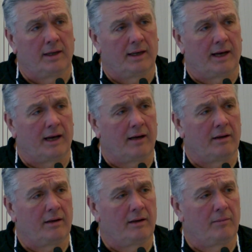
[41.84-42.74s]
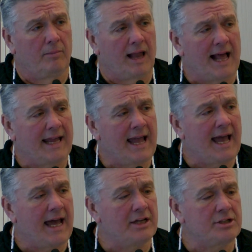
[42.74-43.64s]
Uh, Black
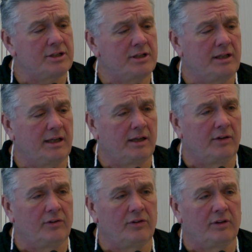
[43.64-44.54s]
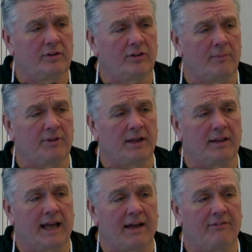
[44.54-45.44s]
ash is something
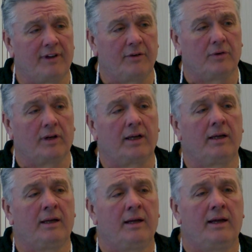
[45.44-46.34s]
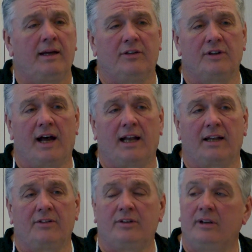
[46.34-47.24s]
that federally is not
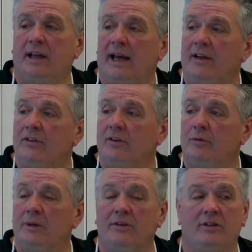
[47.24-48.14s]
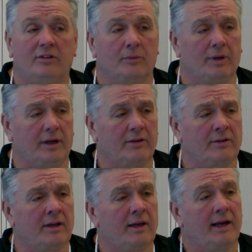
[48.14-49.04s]
listed as a species at
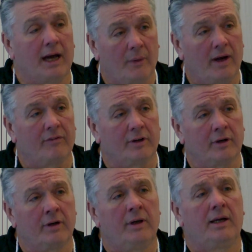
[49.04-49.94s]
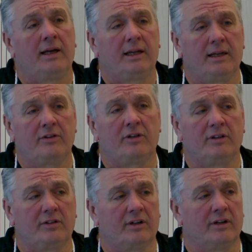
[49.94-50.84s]
risk. However, it is
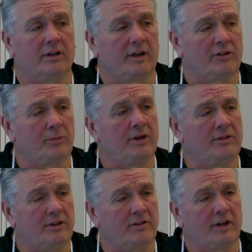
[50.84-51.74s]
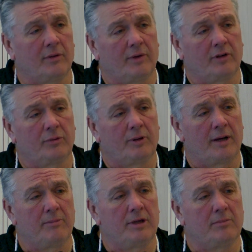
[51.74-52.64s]
considered a species at risk
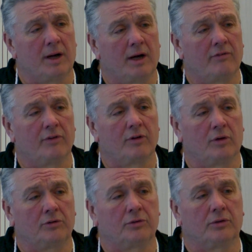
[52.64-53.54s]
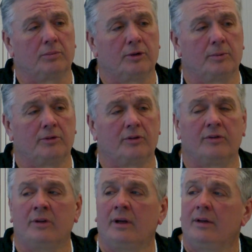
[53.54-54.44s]
by Mi'kmaq for cultural
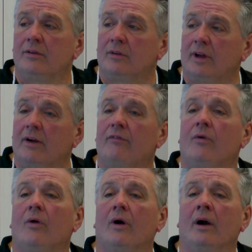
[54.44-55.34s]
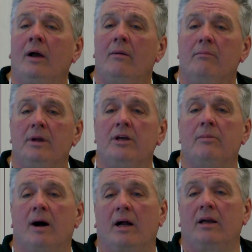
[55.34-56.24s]
purposes. So therefore,
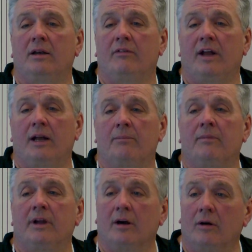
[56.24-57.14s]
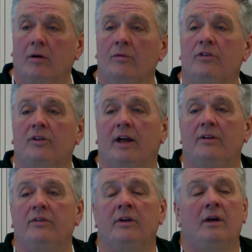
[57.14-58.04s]
Mi'kmaq can develop their own
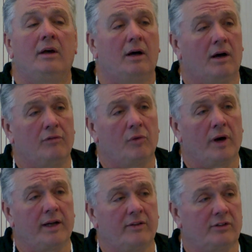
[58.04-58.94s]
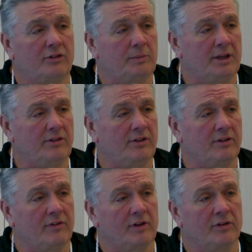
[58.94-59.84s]
sense of what is a species
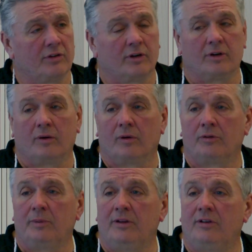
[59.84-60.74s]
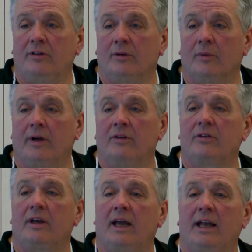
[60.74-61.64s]
of concern or species at
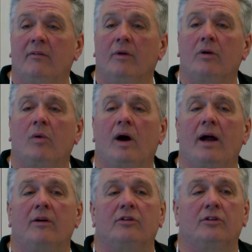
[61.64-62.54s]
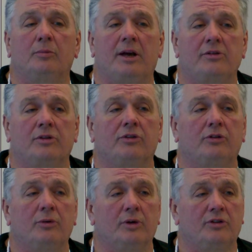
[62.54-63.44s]
risk and requires a special
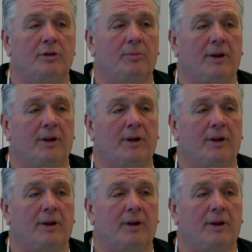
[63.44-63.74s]
stewardship